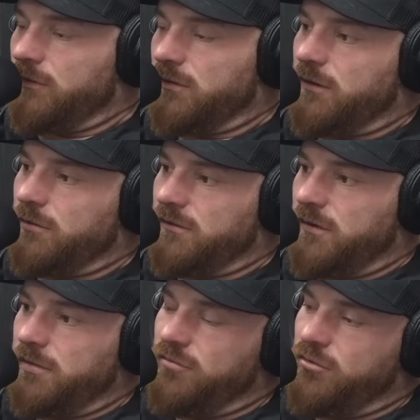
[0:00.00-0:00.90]
would say
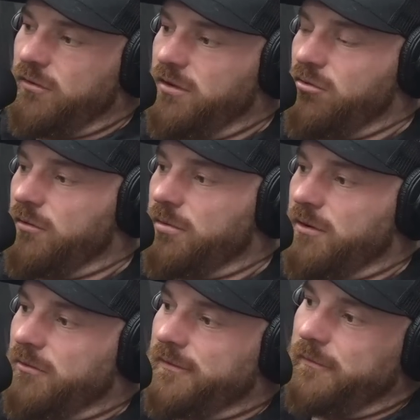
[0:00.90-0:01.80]
a beef jerky joke, but I
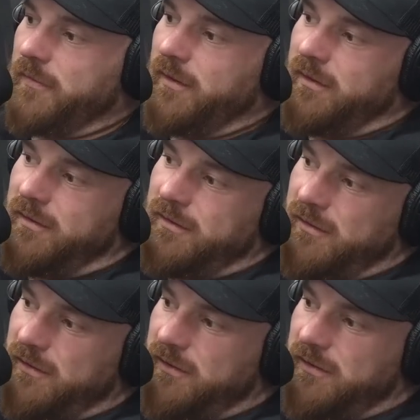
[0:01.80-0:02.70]
won't.
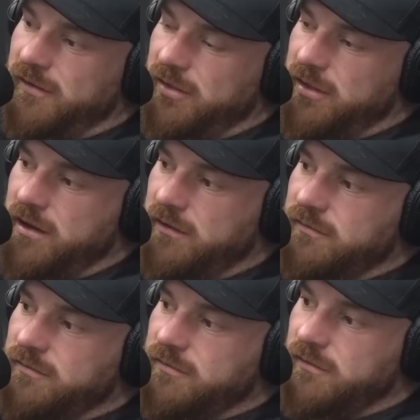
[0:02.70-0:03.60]
That
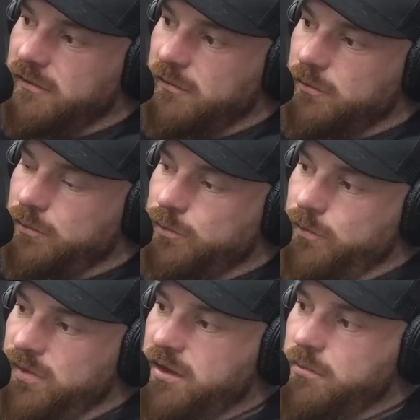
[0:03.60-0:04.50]
is
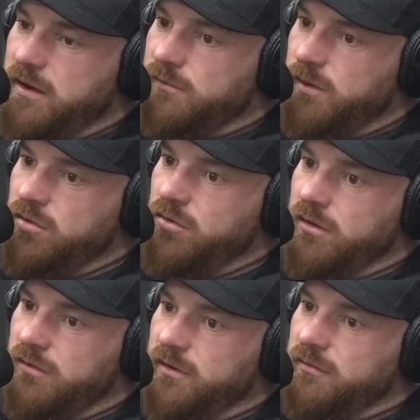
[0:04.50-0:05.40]
the best beef
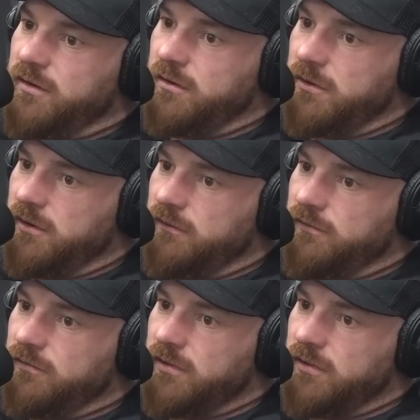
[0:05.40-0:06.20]
jerky I've ever had in my life.